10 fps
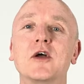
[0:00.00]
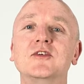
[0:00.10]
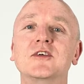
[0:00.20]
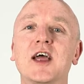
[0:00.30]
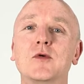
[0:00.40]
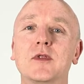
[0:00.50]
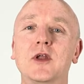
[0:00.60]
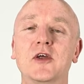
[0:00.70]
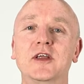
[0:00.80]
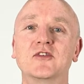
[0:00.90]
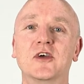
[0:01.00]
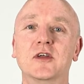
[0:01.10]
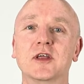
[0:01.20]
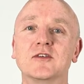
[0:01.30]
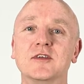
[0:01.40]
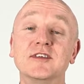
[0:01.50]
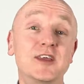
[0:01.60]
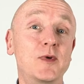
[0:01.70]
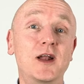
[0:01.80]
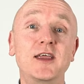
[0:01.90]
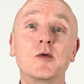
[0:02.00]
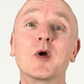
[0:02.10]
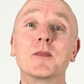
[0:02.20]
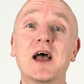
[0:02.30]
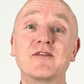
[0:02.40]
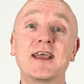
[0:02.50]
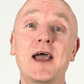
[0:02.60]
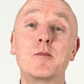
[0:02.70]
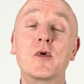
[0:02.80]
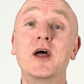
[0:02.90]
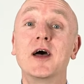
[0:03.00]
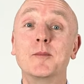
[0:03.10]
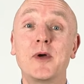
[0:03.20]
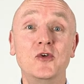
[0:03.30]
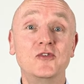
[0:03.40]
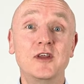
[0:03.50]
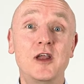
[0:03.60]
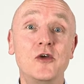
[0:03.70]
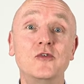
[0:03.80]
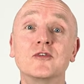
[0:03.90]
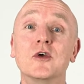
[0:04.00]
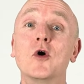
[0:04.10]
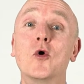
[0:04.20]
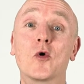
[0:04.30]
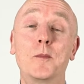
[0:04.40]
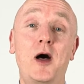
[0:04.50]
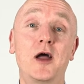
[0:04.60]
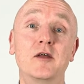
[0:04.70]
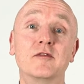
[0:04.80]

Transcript: are you today with learning journeys? Typically you probably have a camera and a post-it note or a pile